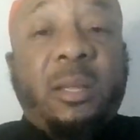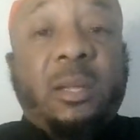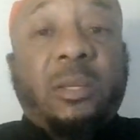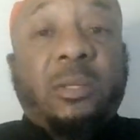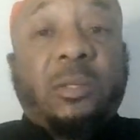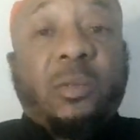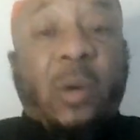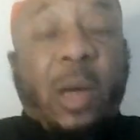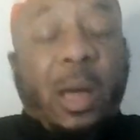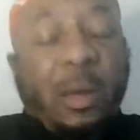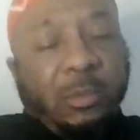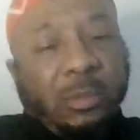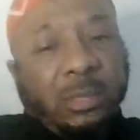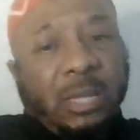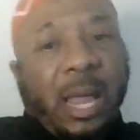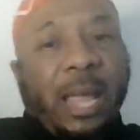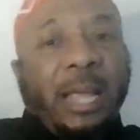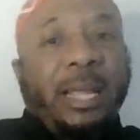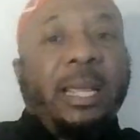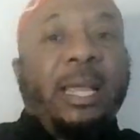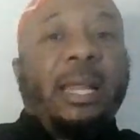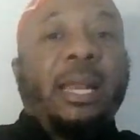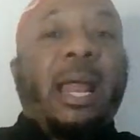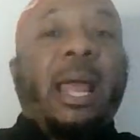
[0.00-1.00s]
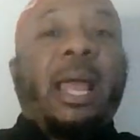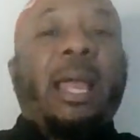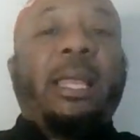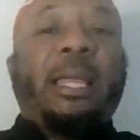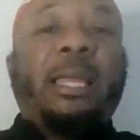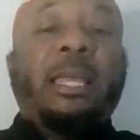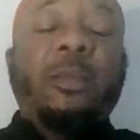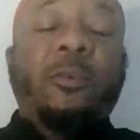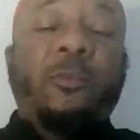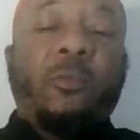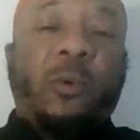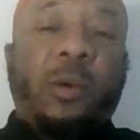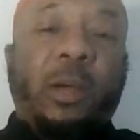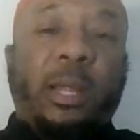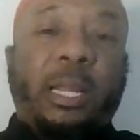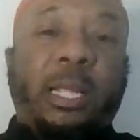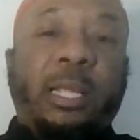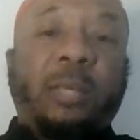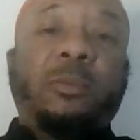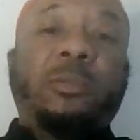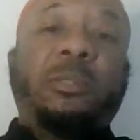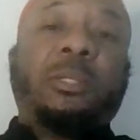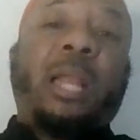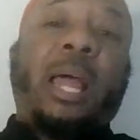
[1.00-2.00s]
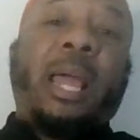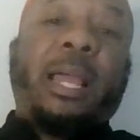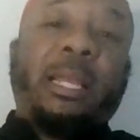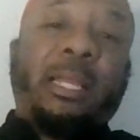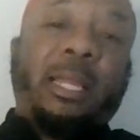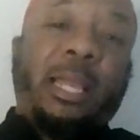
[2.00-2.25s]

So I was like, can I eat one? He was like,